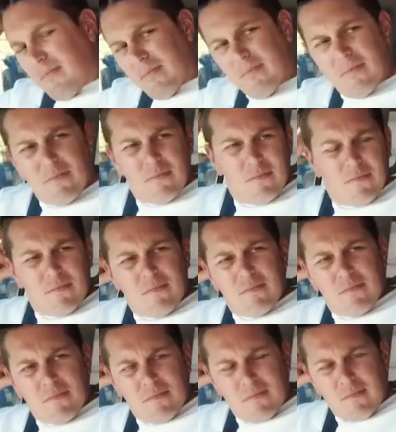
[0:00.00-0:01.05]

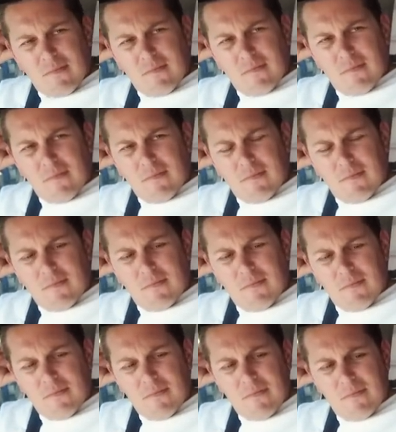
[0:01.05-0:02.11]

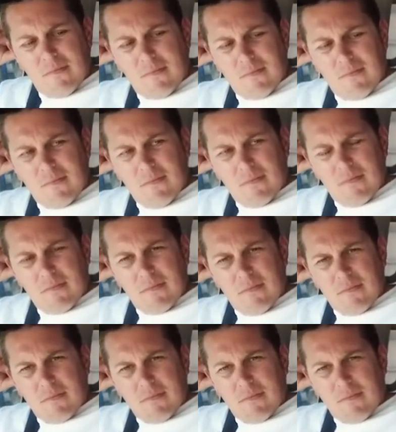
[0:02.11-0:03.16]

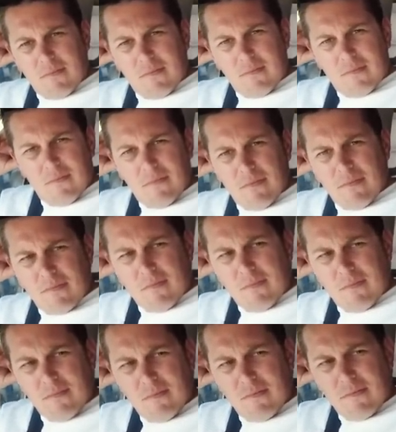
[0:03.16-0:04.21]

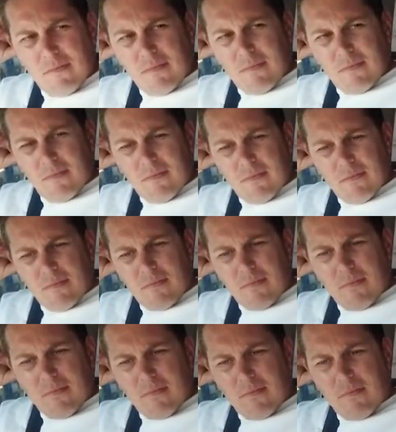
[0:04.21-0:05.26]

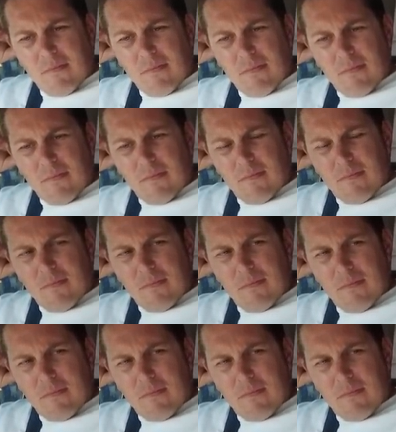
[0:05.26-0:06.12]
The person shown says nothing.